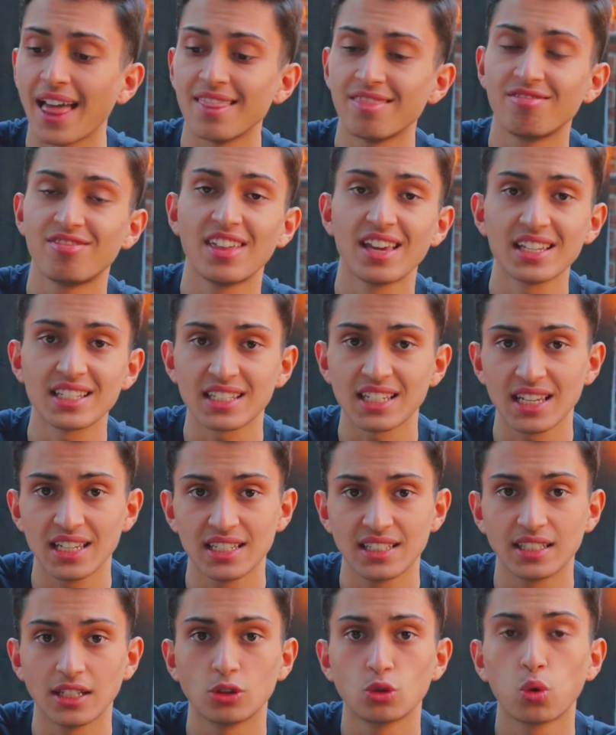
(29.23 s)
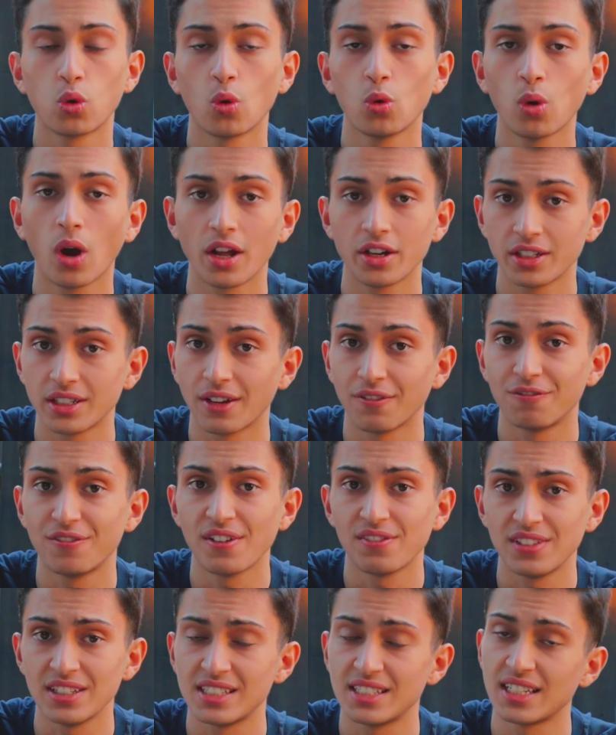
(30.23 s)
and this is the
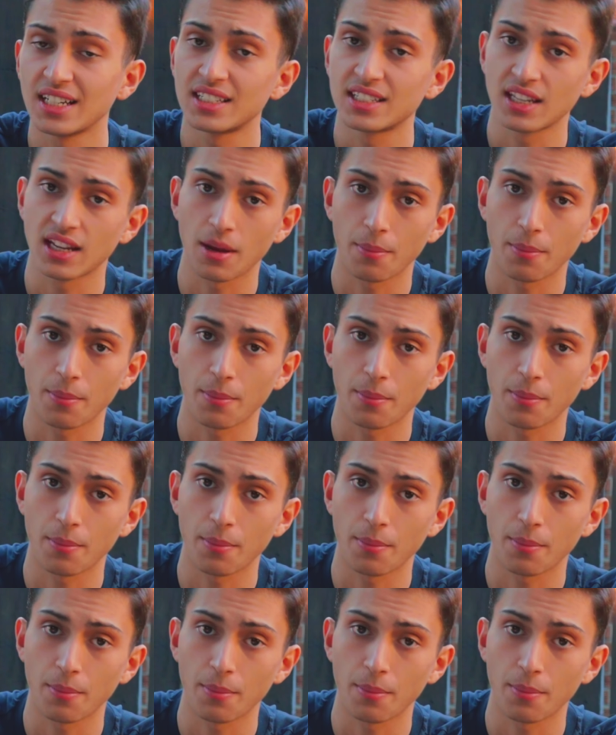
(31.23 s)
256